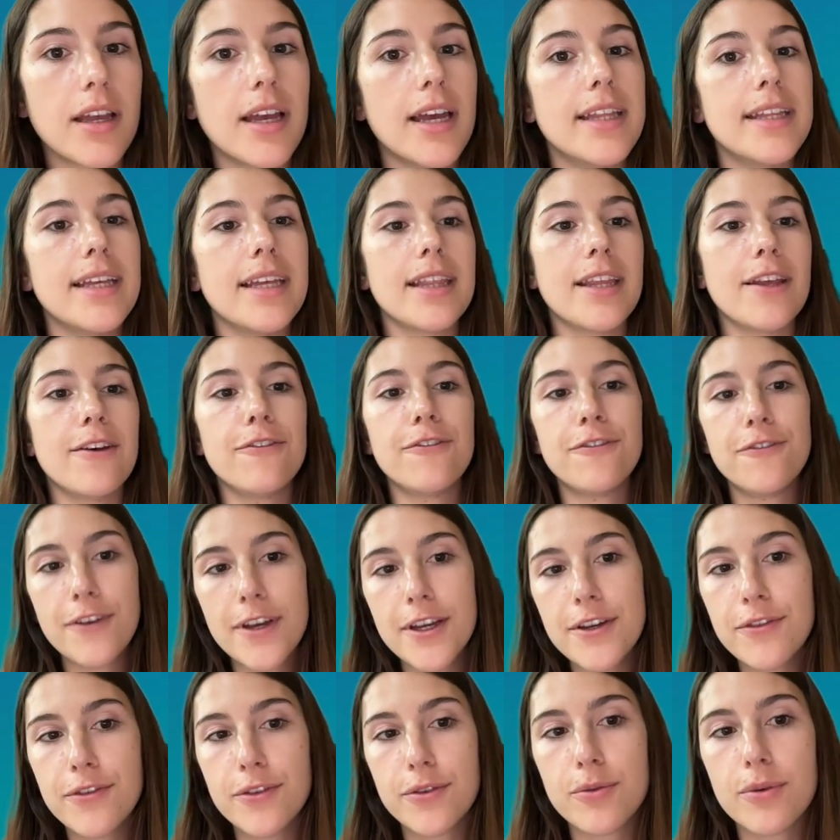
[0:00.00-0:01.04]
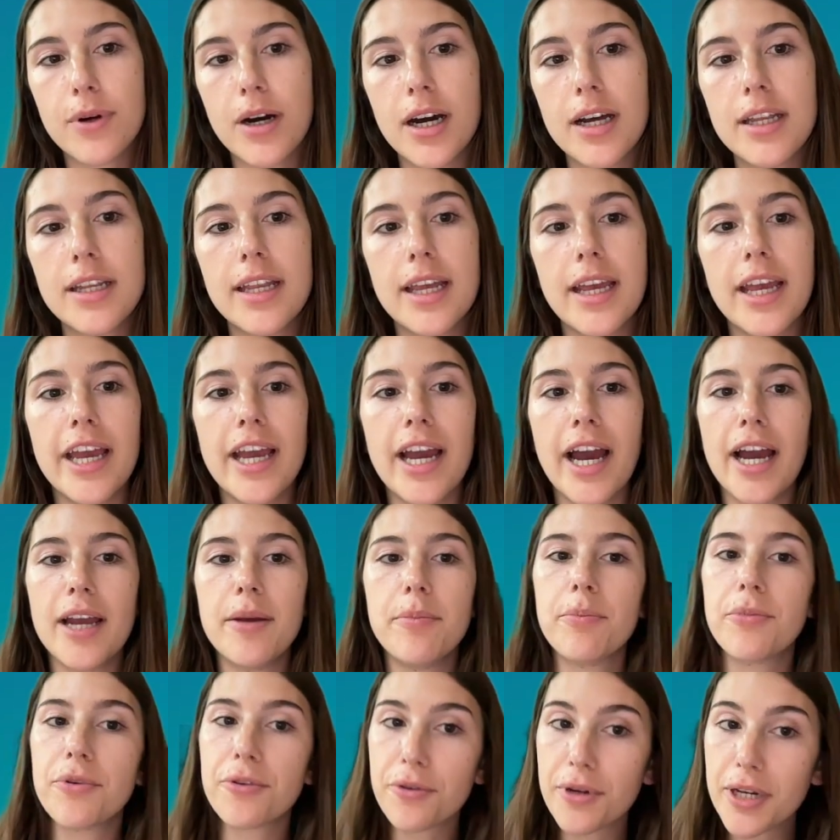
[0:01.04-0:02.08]
And then the fifth one, AI
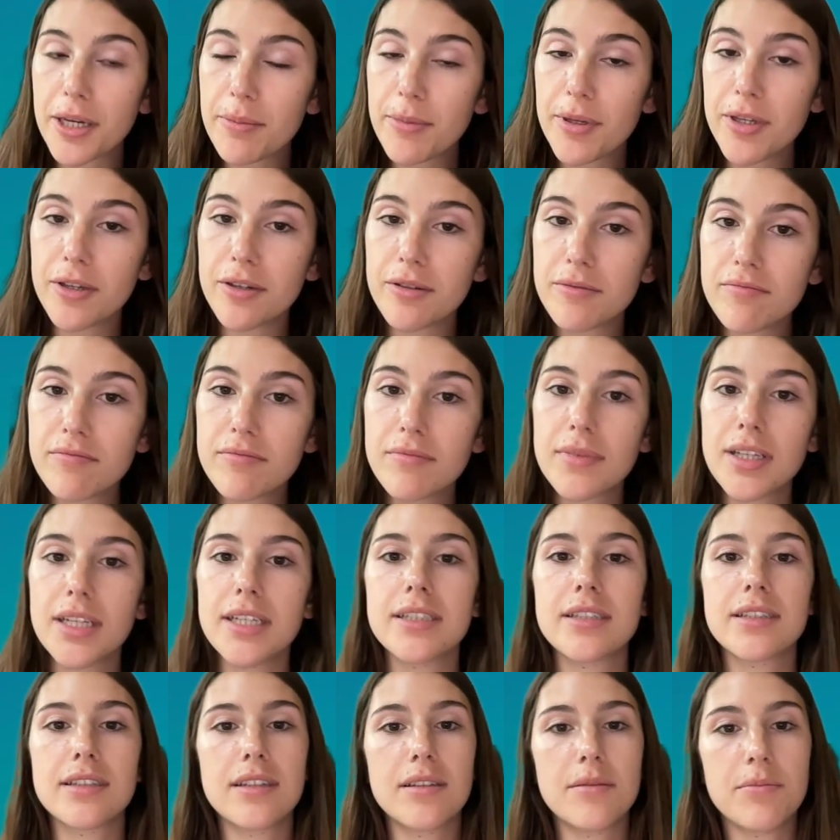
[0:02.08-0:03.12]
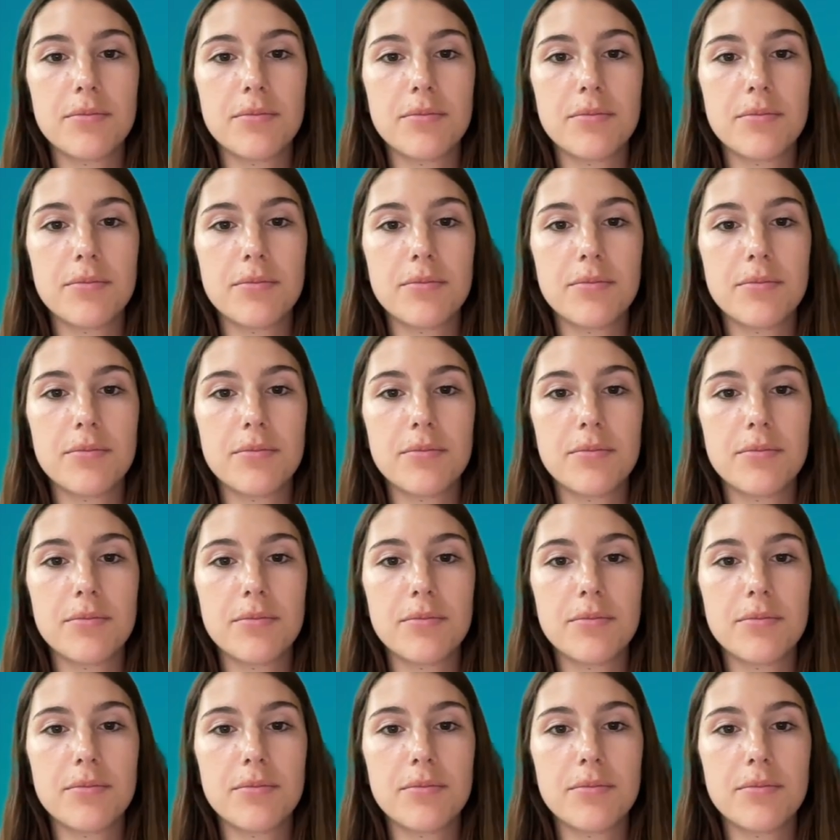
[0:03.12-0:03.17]
Premium, it's